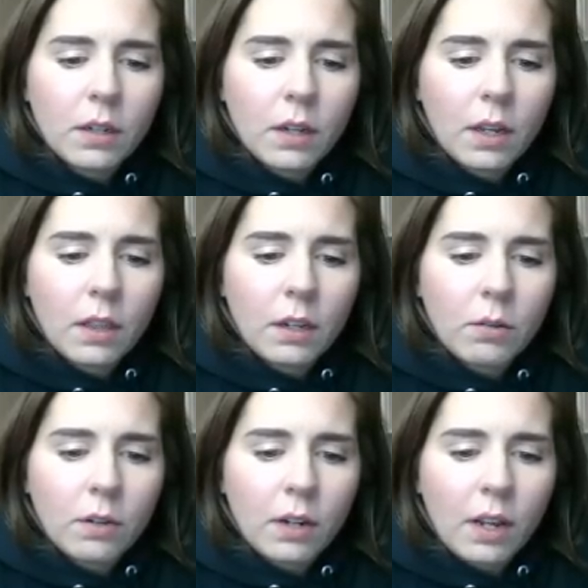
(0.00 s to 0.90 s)
I think
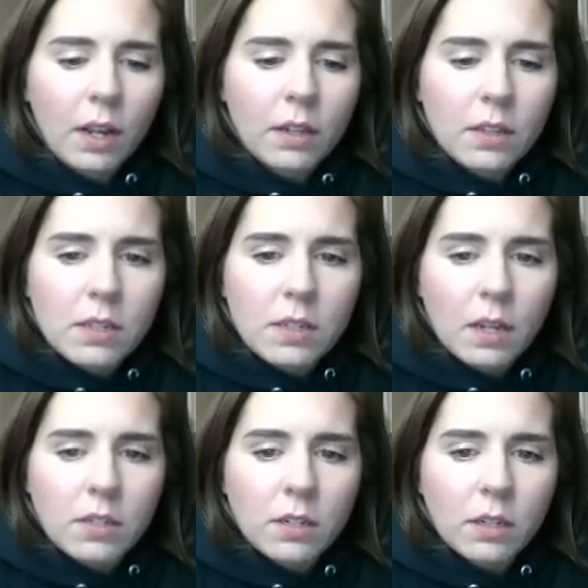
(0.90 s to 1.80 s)
we're going to edit the
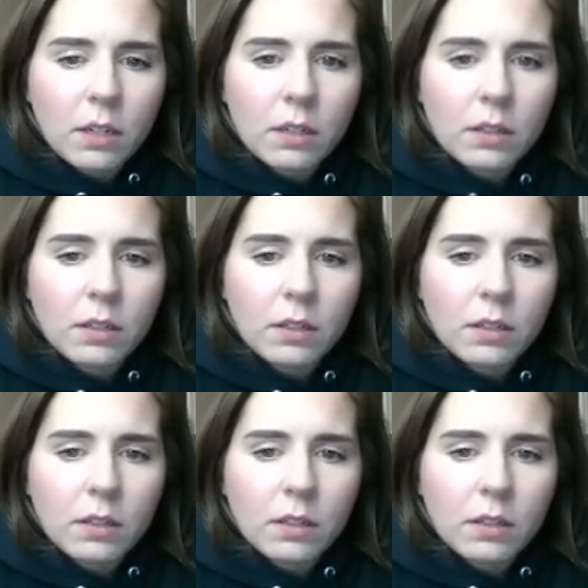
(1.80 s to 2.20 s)
sketch again